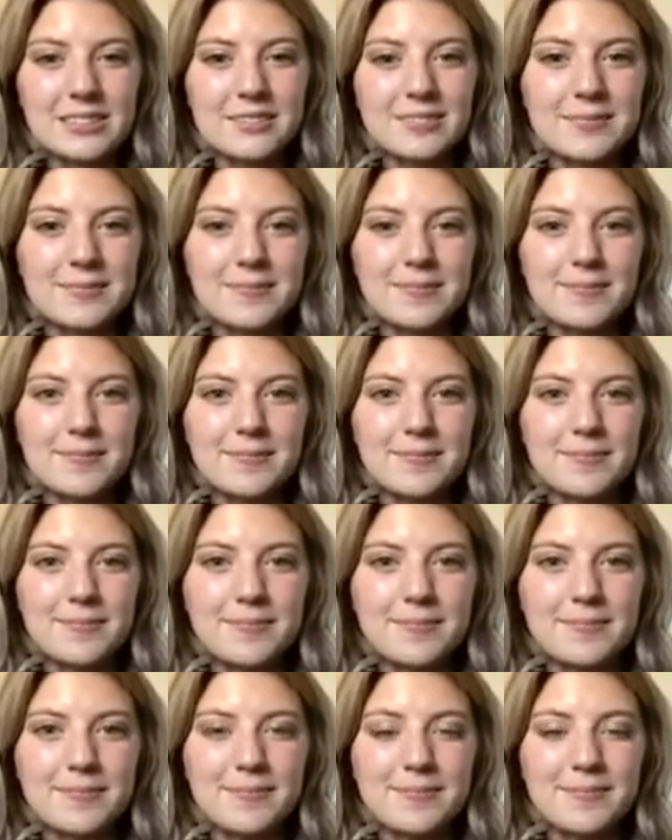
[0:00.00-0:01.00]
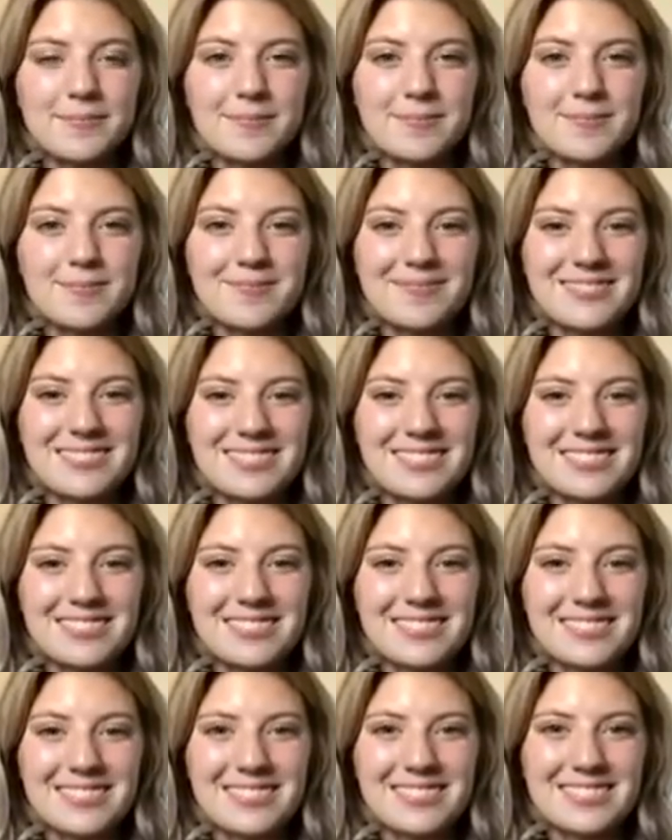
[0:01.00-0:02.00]

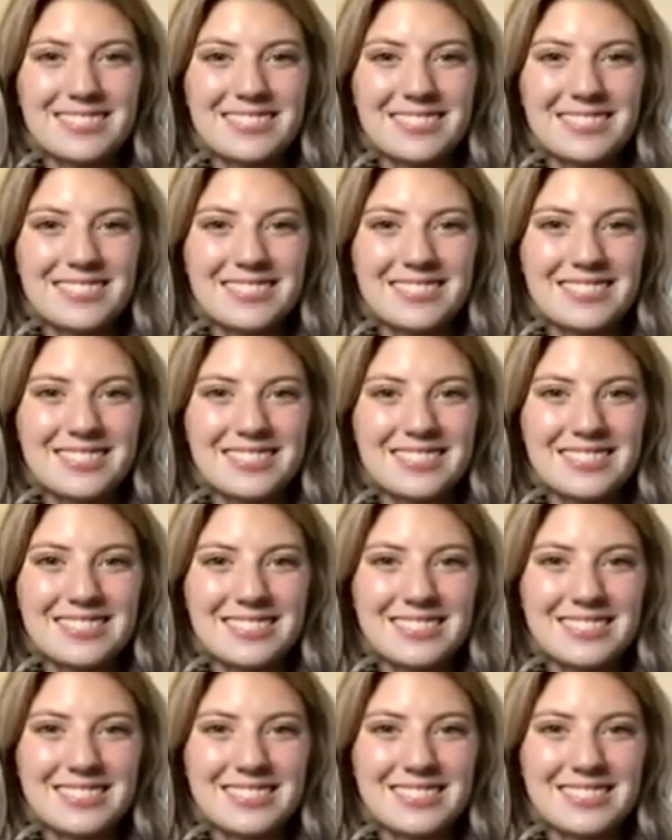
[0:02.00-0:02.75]
This person isn't speaking.